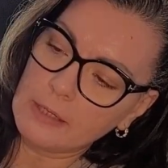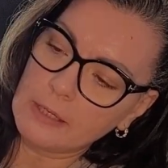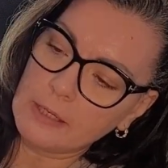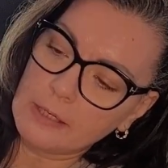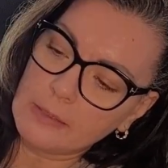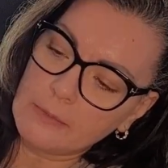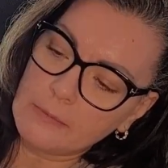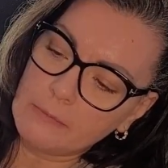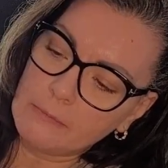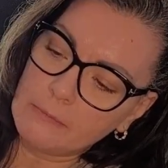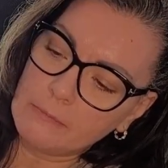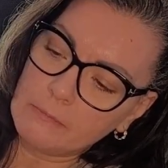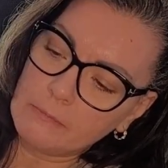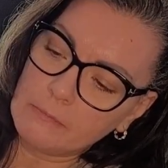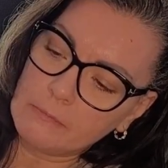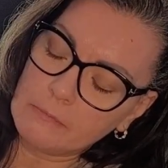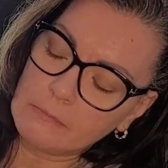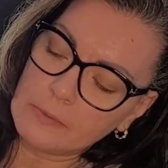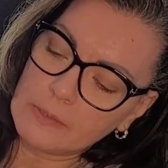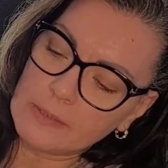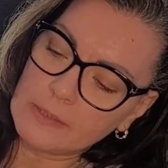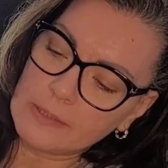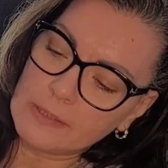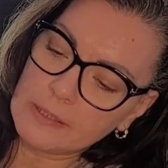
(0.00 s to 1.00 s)
it
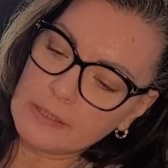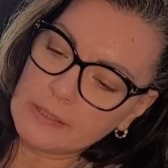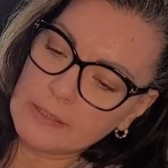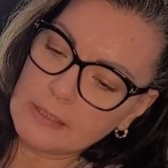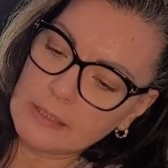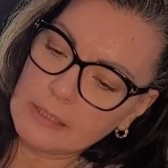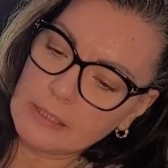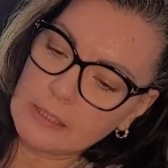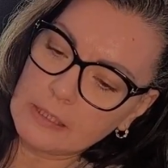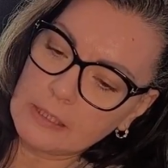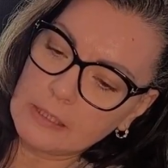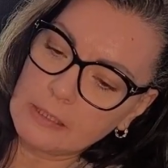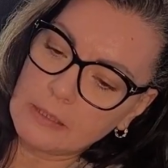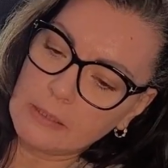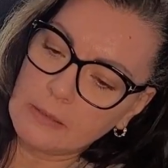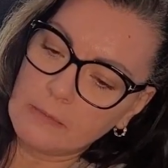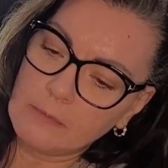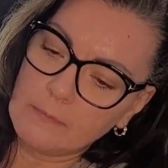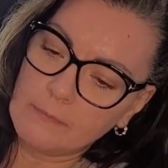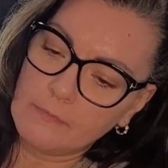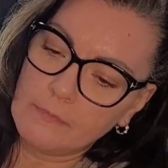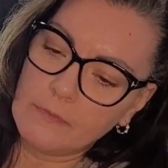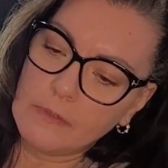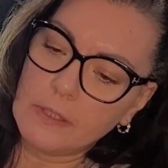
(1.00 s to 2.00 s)
sits in
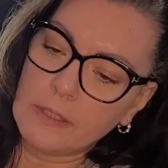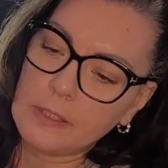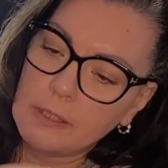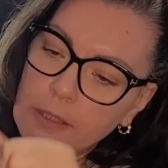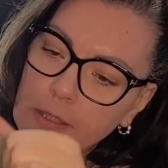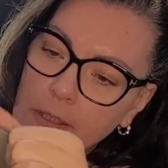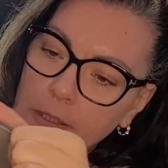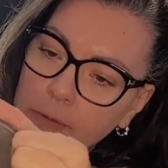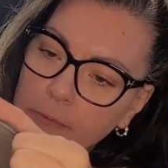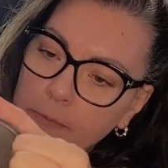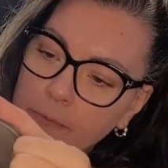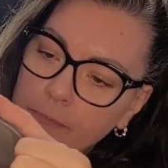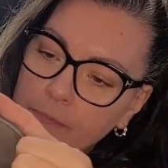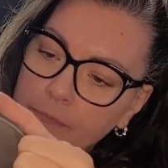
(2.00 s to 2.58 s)
the